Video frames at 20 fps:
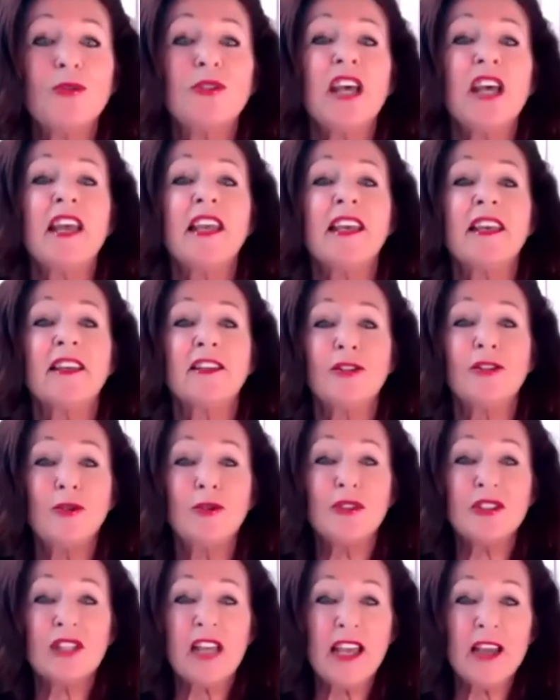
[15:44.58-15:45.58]
take
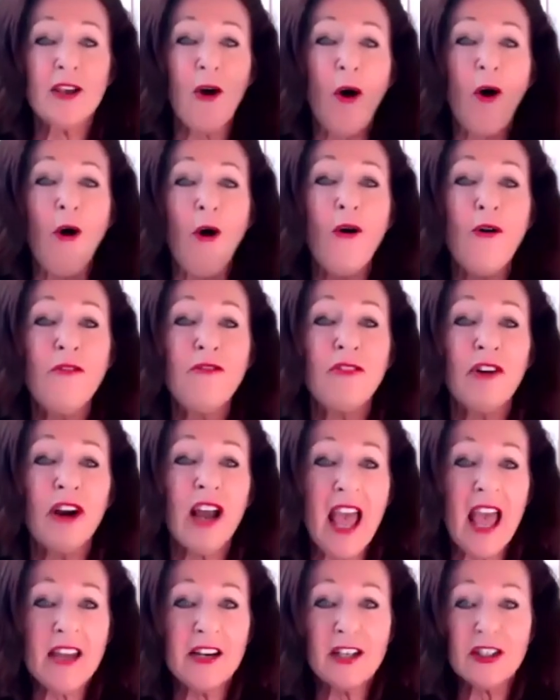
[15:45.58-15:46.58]
you take
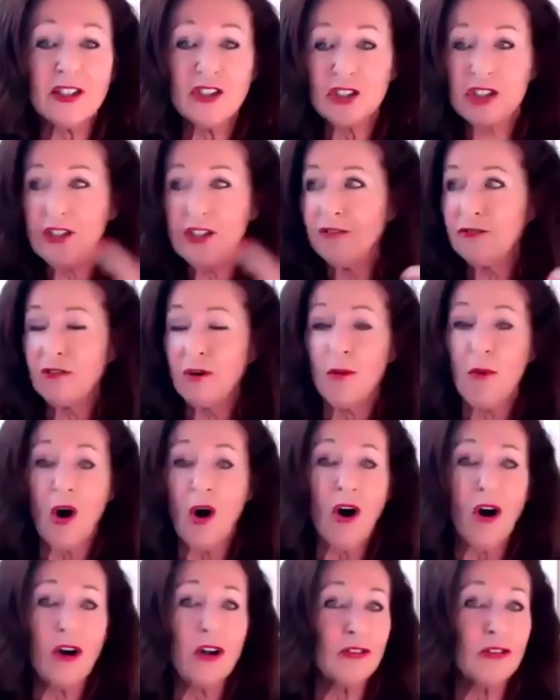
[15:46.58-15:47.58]
over energy from
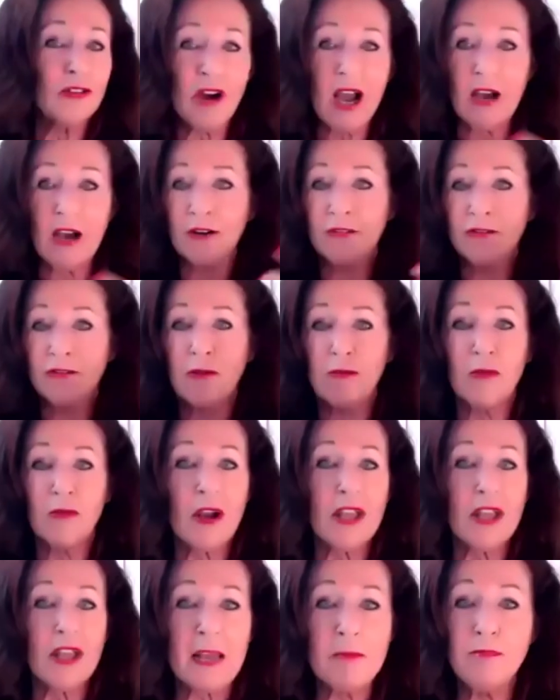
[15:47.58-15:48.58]
all around, from
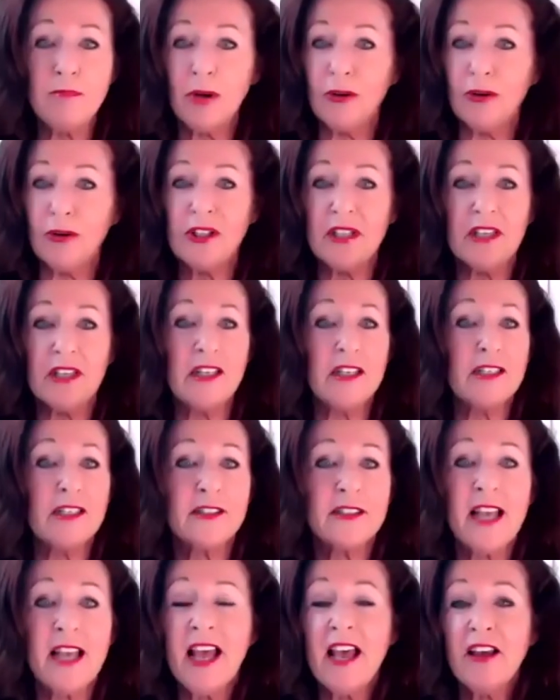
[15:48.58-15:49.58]

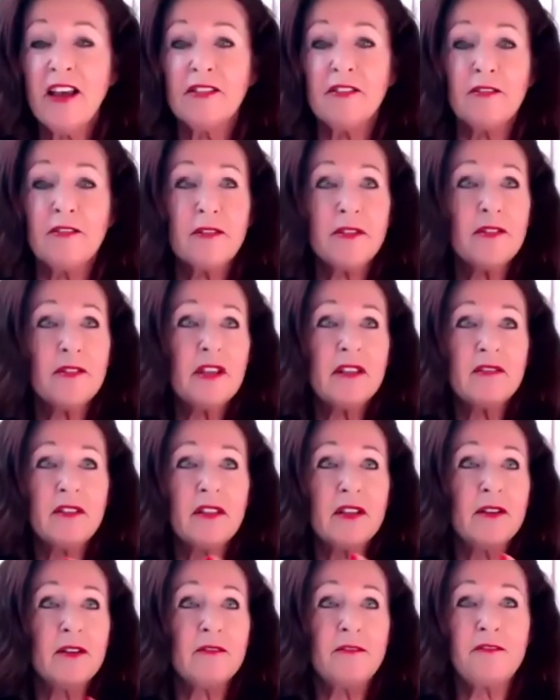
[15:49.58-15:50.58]
employees, the, the,
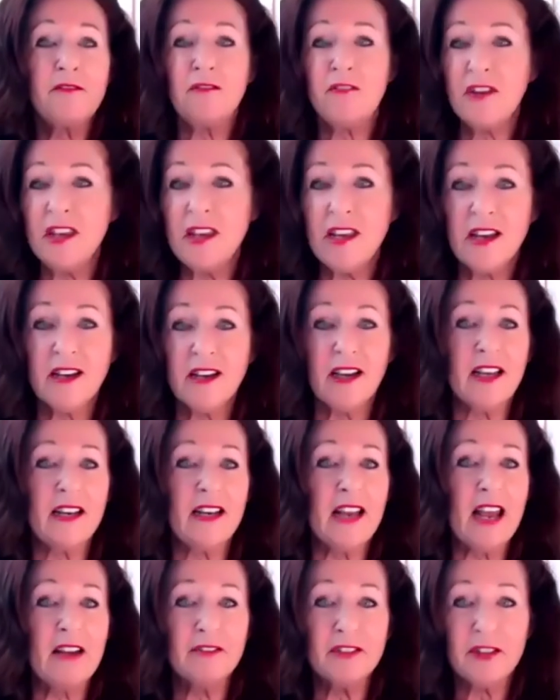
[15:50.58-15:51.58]
the fear
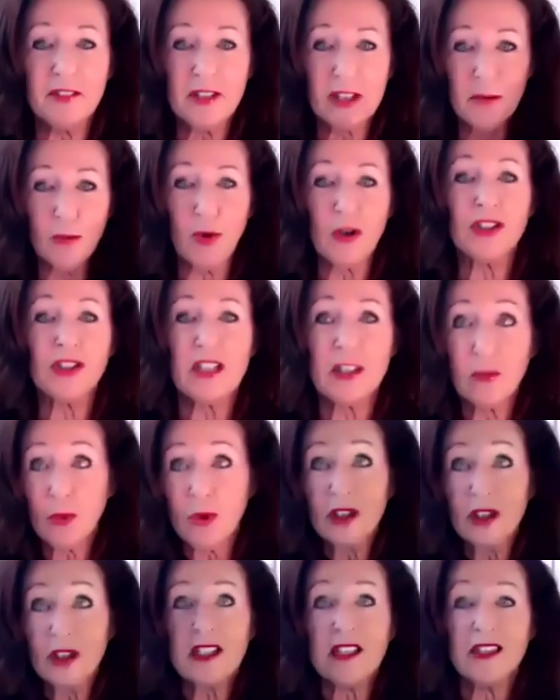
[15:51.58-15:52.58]
and everything what
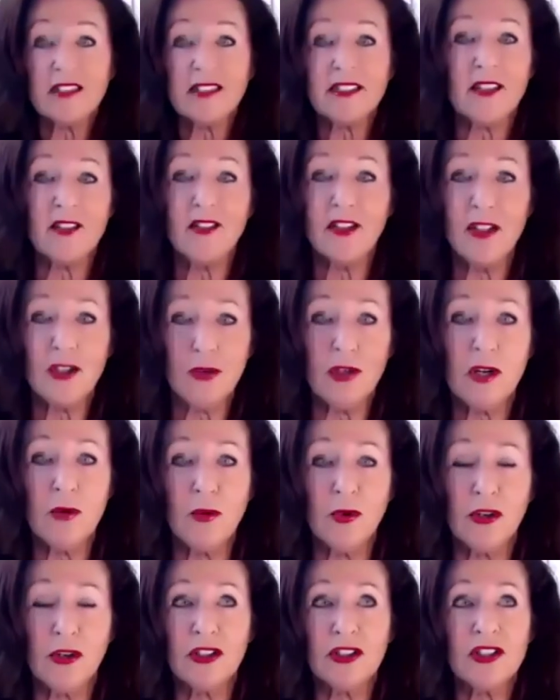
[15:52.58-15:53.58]
what is in the
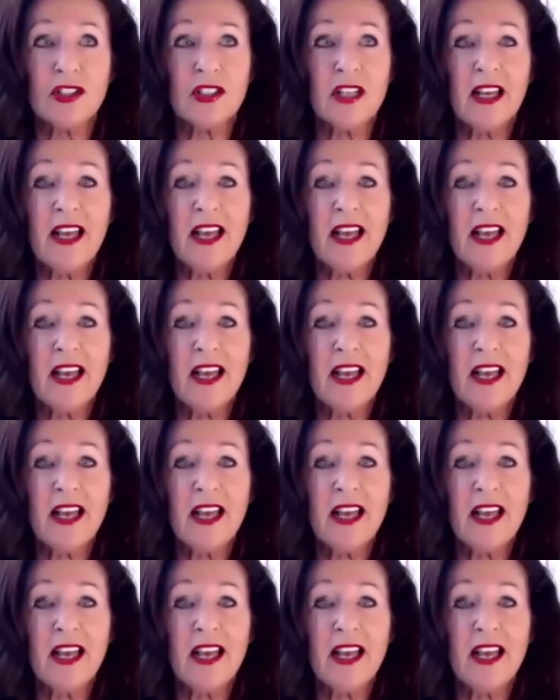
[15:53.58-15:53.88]
universe,